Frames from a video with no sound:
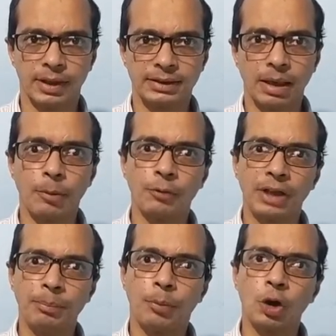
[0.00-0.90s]
Some of
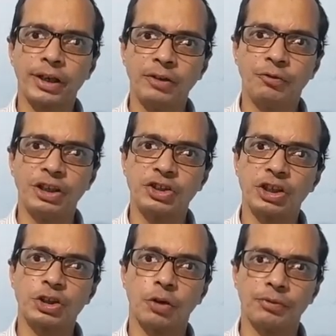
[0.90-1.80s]
the important
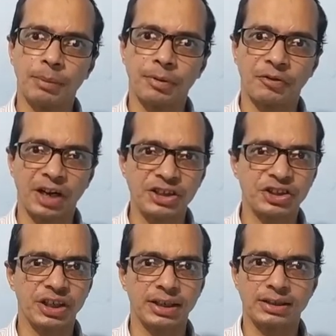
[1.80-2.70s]
features of the preference
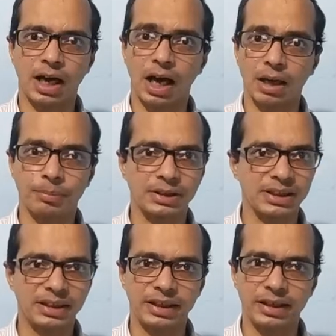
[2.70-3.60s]
shares are
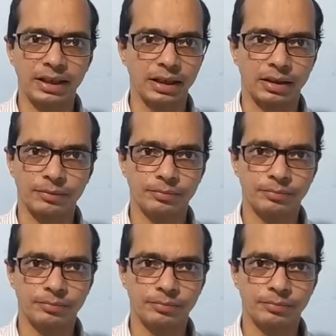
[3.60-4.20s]
presented here.